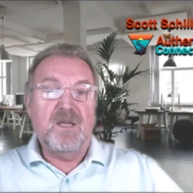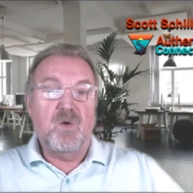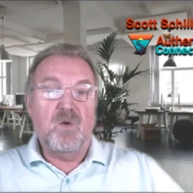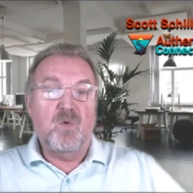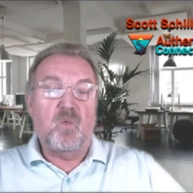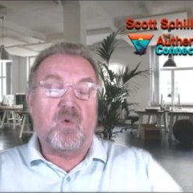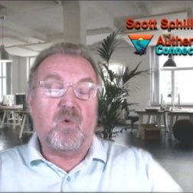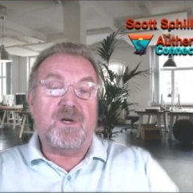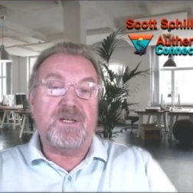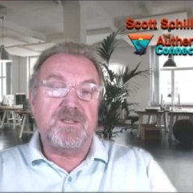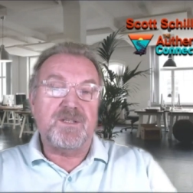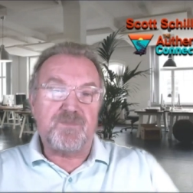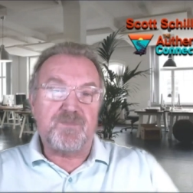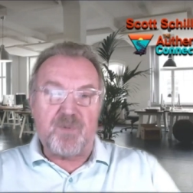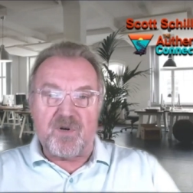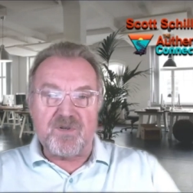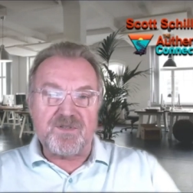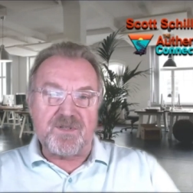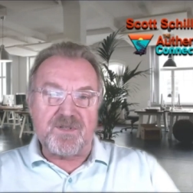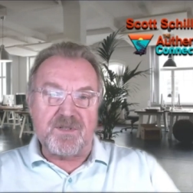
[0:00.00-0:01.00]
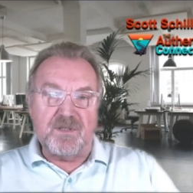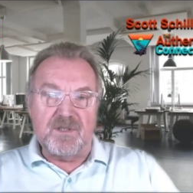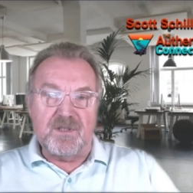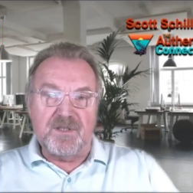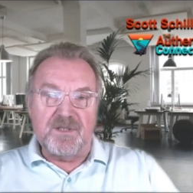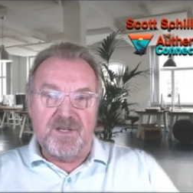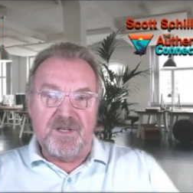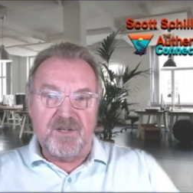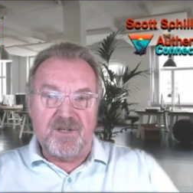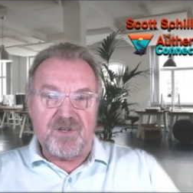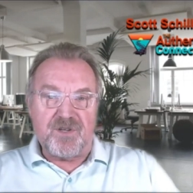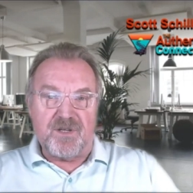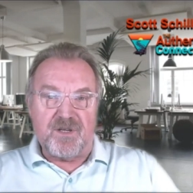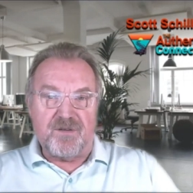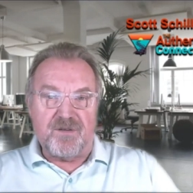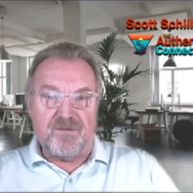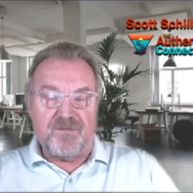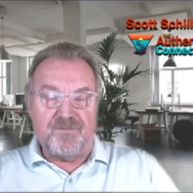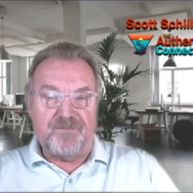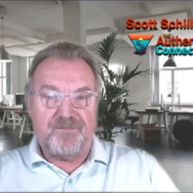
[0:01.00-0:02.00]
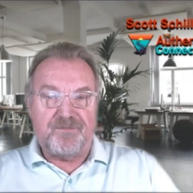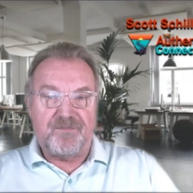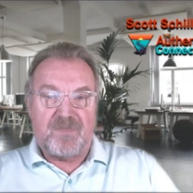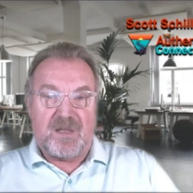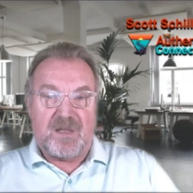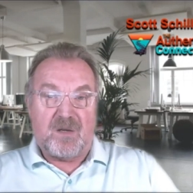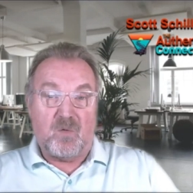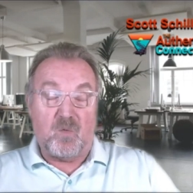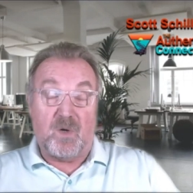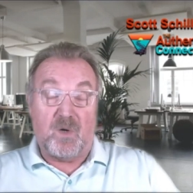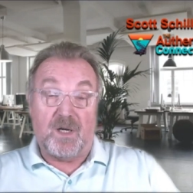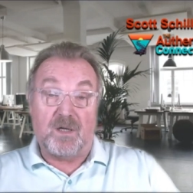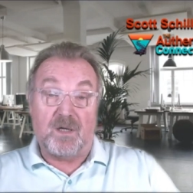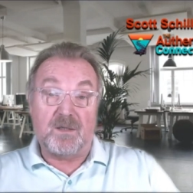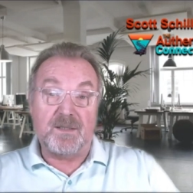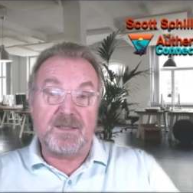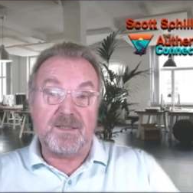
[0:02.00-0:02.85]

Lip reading: What is personal initiative? Well,